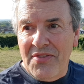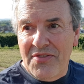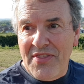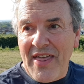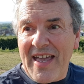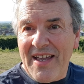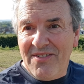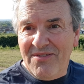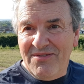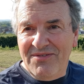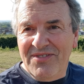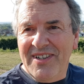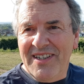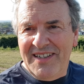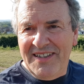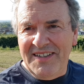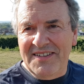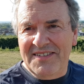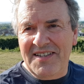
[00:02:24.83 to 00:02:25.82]
that
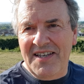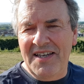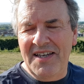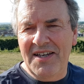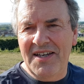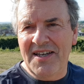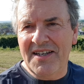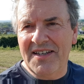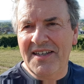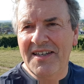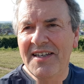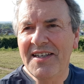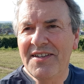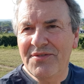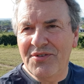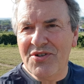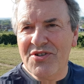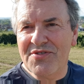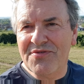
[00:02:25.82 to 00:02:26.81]
really is a key
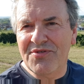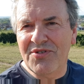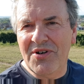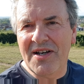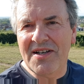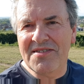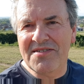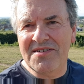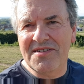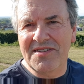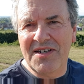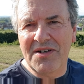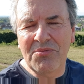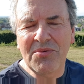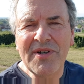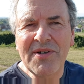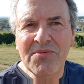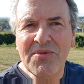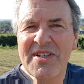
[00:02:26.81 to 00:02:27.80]
verse for us. You know,
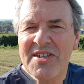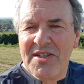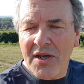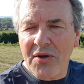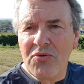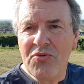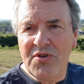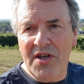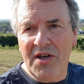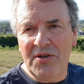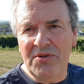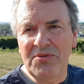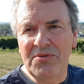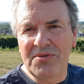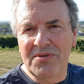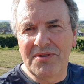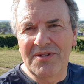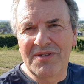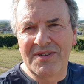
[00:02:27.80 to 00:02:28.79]
we, we don't know
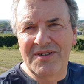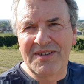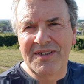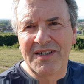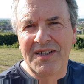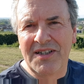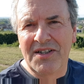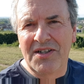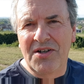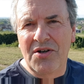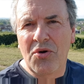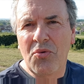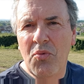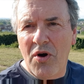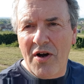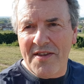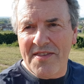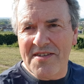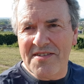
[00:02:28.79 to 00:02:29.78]

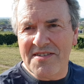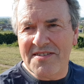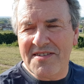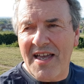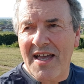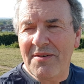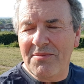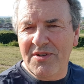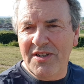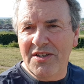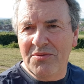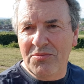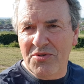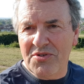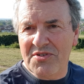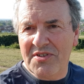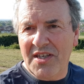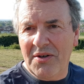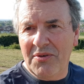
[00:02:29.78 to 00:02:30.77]
why this is happening and
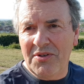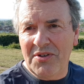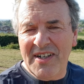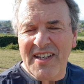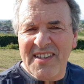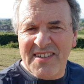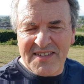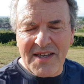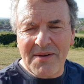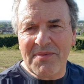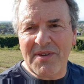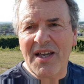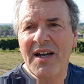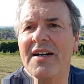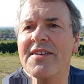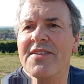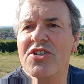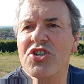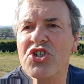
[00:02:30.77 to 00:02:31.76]
what's going on, except the
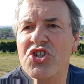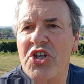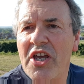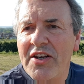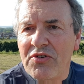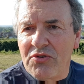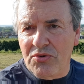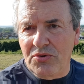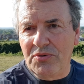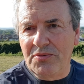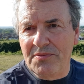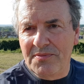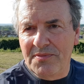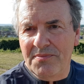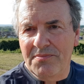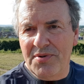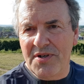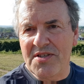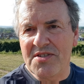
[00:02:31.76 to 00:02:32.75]
kind of the general
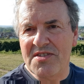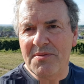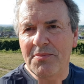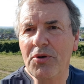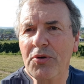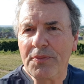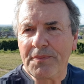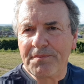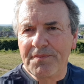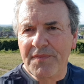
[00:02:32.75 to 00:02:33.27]
principle